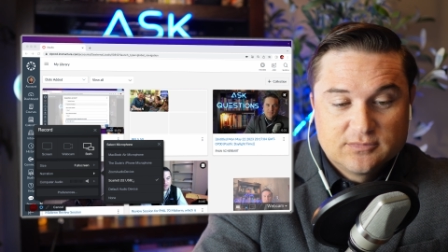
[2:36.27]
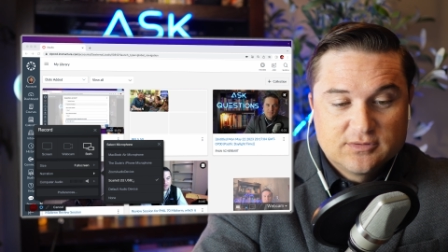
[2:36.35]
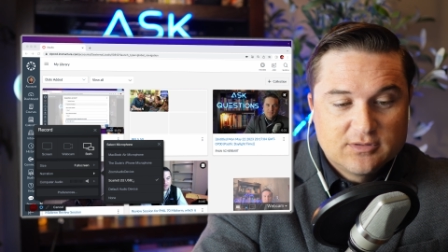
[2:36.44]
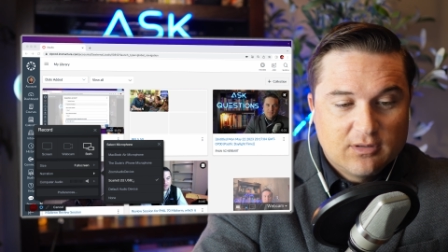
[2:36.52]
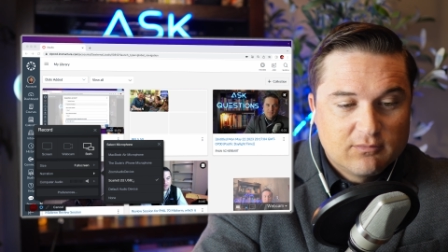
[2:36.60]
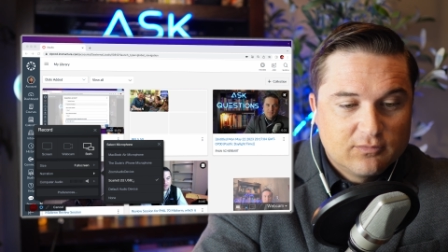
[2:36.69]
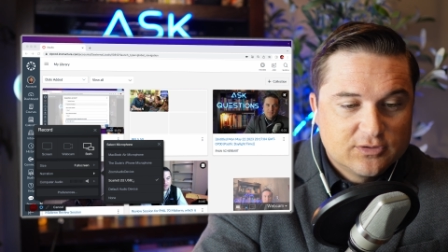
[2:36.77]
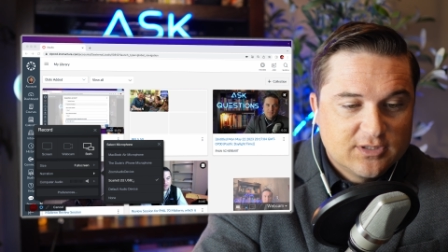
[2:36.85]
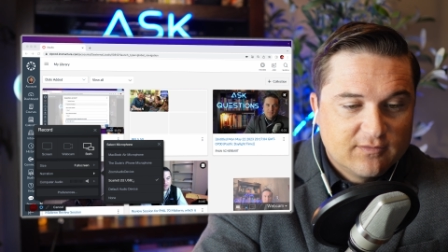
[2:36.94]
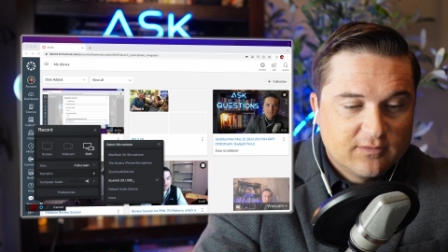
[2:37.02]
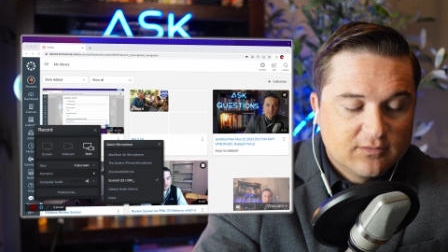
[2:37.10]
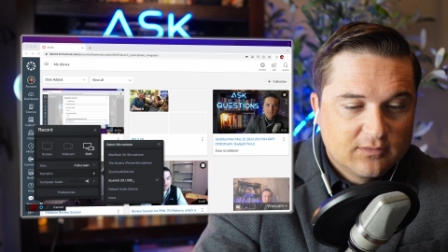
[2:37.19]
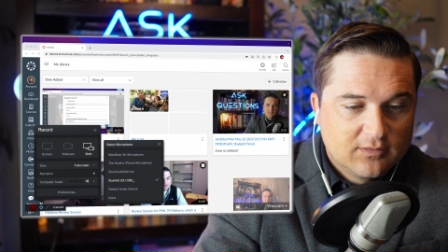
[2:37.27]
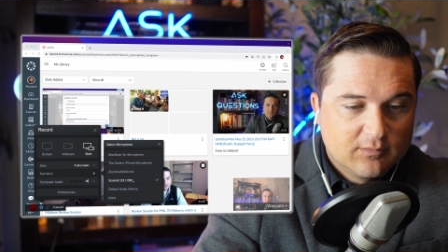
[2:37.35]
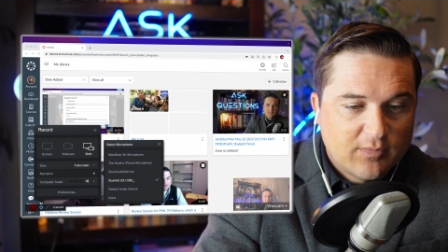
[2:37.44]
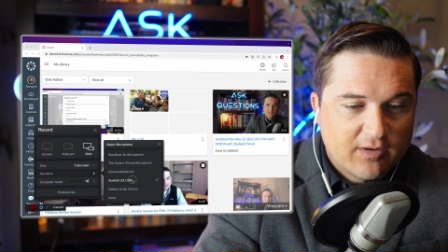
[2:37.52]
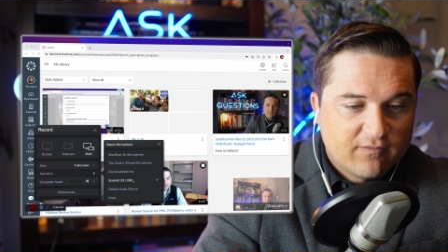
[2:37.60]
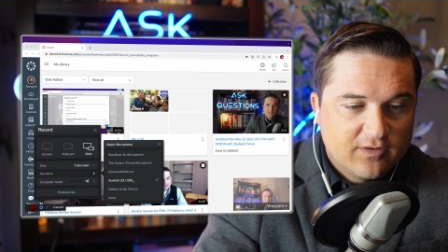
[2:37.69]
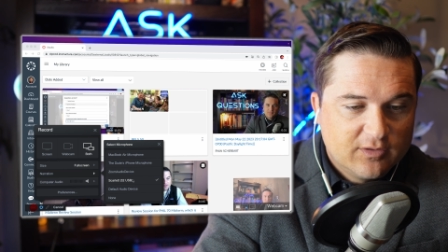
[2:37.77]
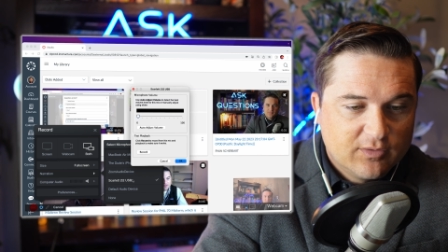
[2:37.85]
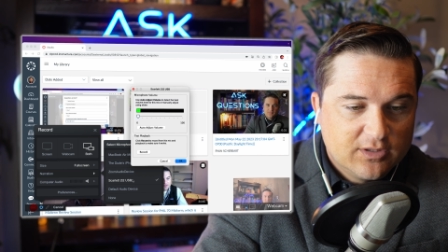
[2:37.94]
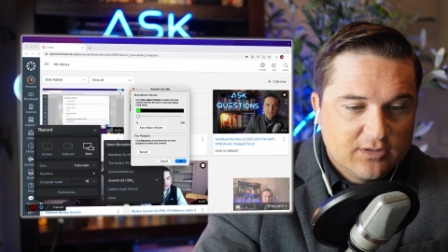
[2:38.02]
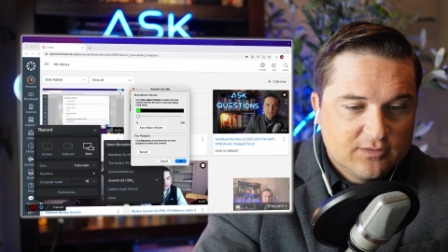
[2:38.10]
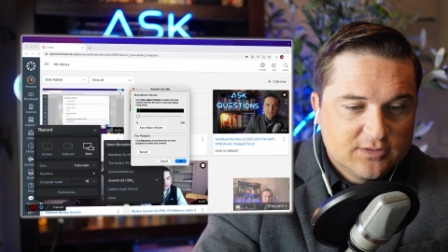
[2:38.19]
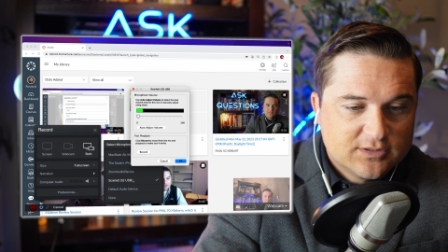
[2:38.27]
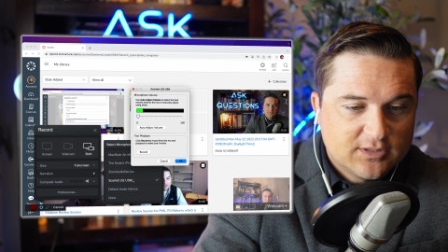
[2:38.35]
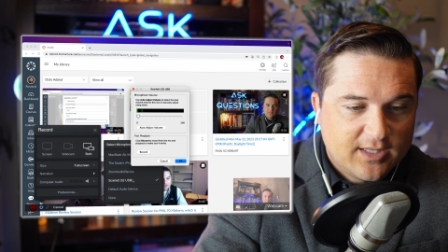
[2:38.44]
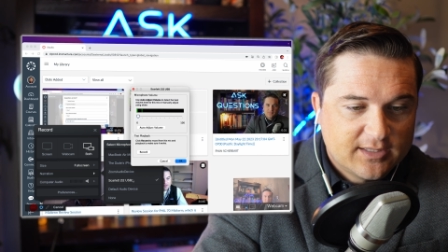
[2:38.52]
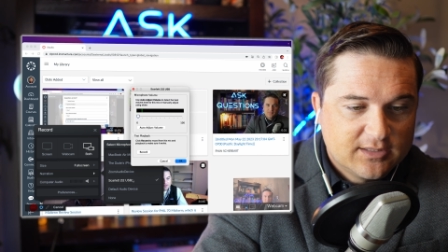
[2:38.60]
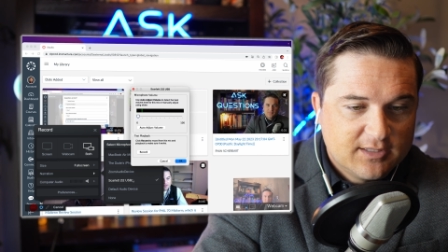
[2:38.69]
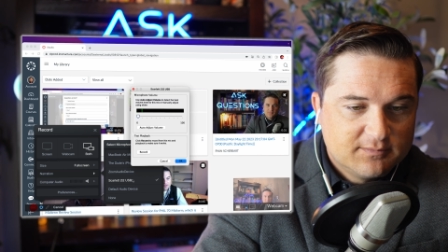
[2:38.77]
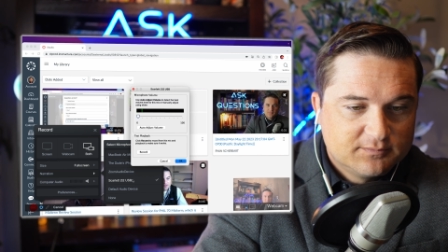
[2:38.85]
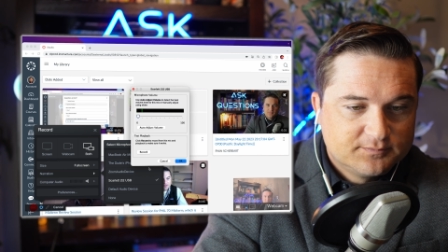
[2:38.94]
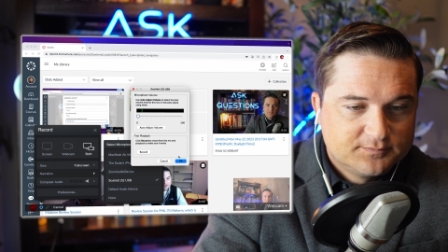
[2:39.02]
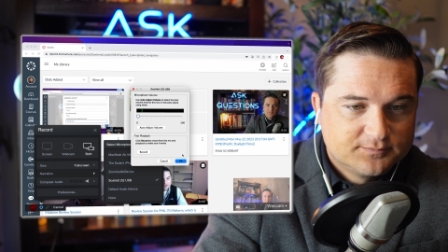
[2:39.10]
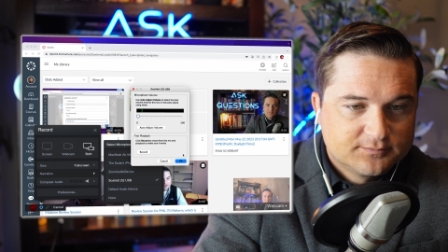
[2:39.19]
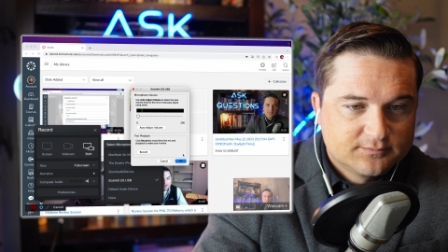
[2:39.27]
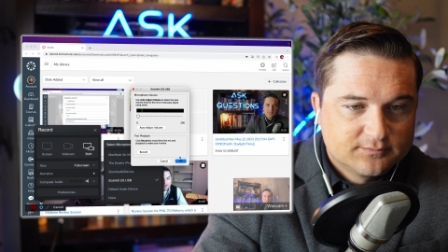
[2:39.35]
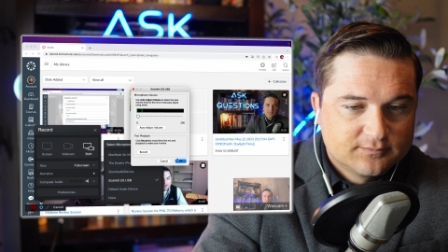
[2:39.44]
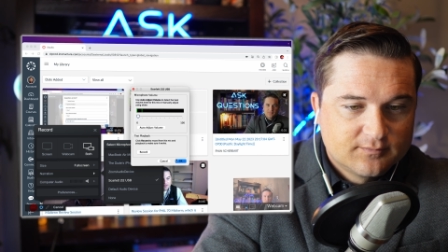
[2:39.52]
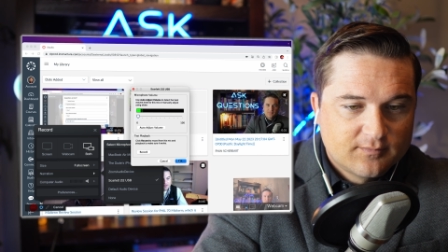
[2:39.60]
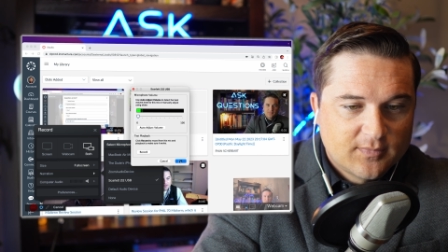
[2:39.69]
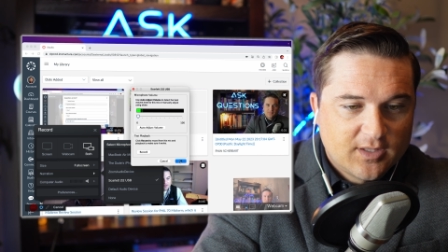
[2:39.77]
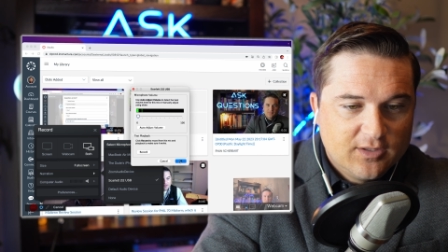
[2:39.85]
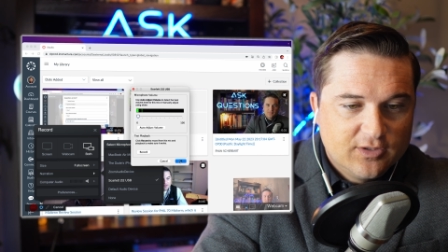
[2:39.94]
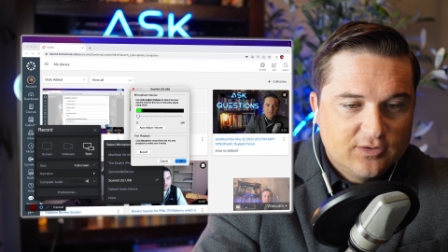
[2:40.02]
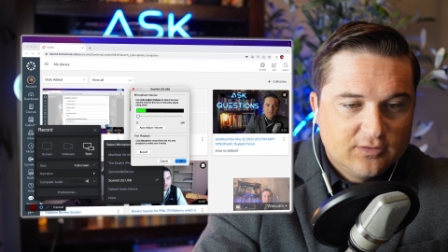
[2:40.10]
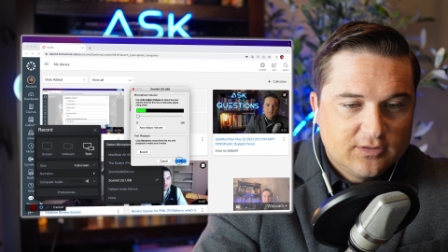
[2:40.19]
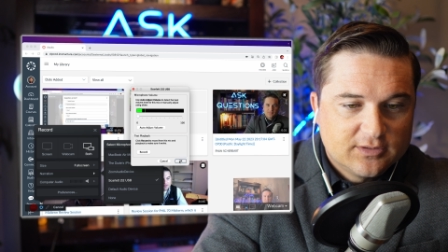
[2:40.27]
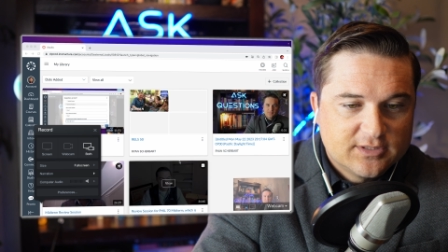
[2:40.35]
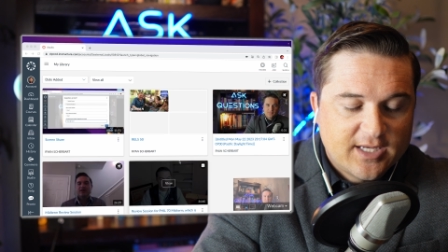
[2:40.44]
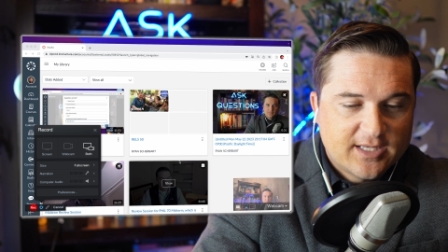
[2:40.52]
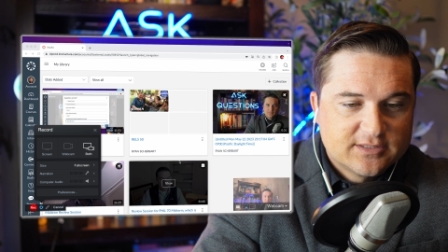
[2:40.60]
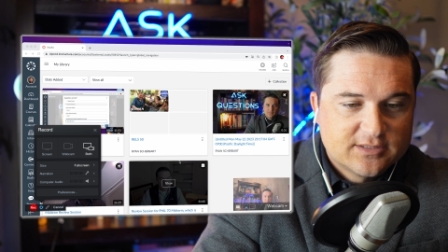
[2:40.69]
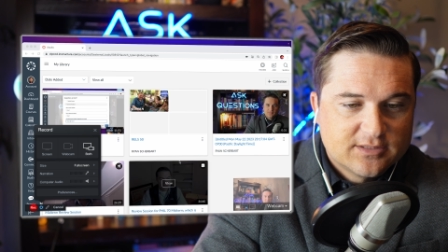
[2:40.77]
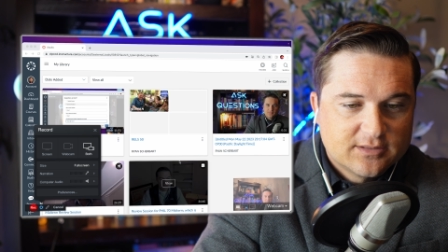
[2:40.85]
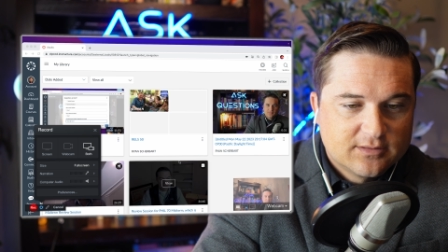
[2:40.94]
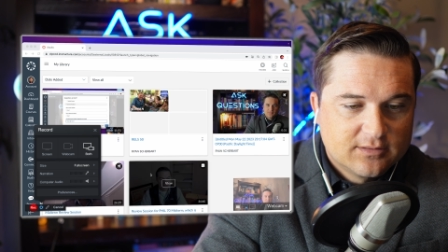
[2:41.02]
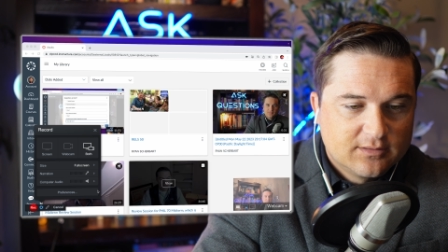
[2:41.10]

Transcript: So whichever microphone you want to use, select it. You can do a little test.